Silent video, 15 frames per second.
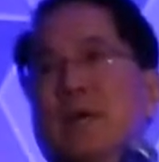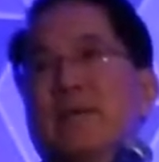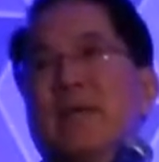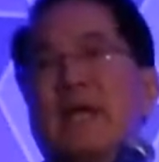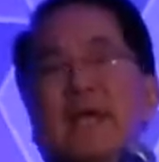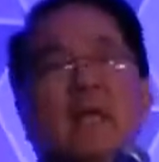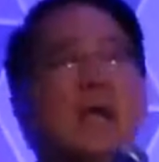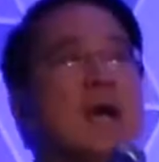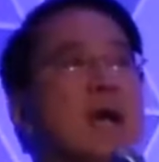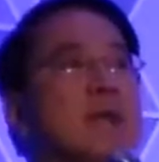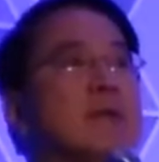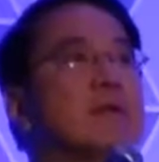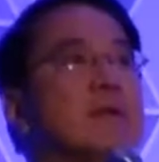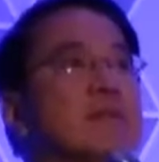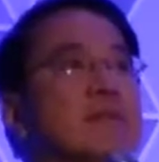of that
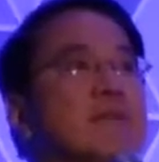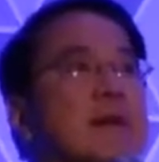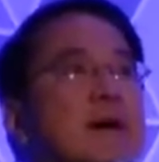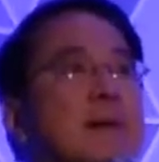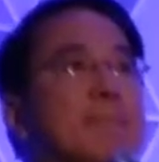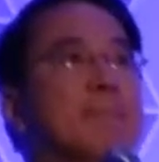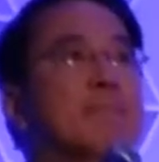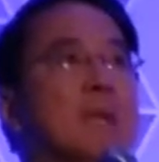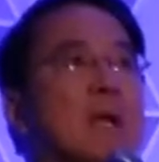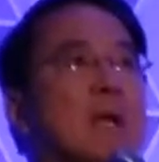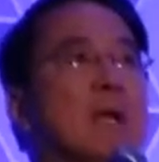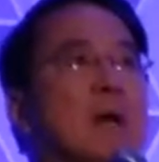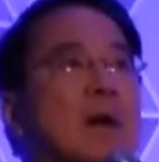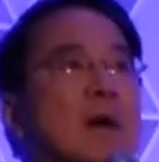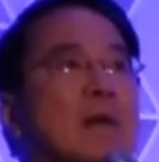kind of, um,
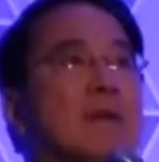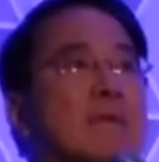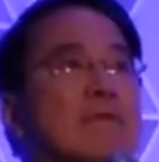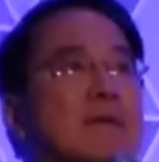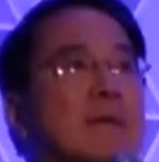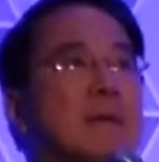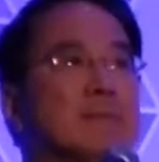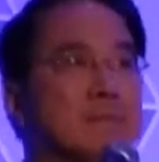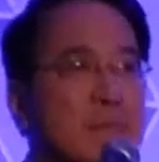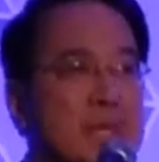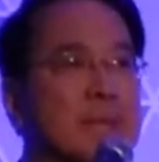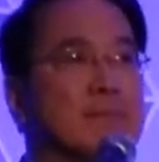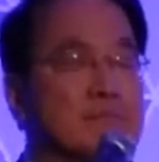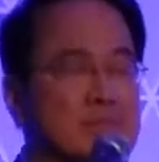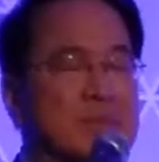of um,
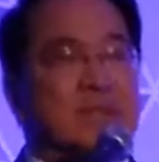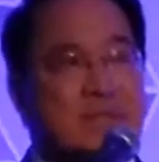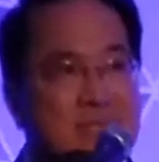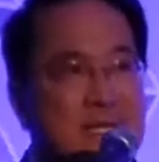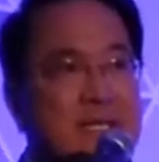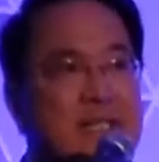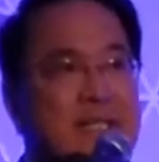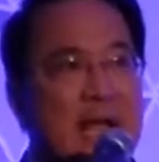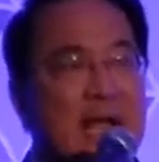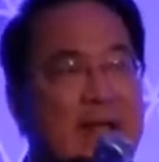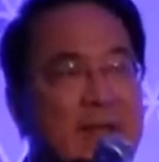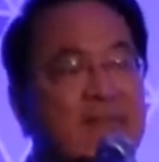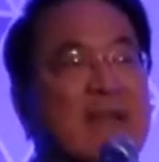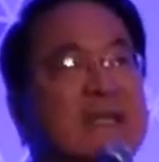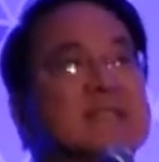things,
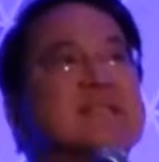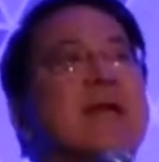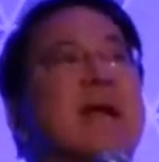events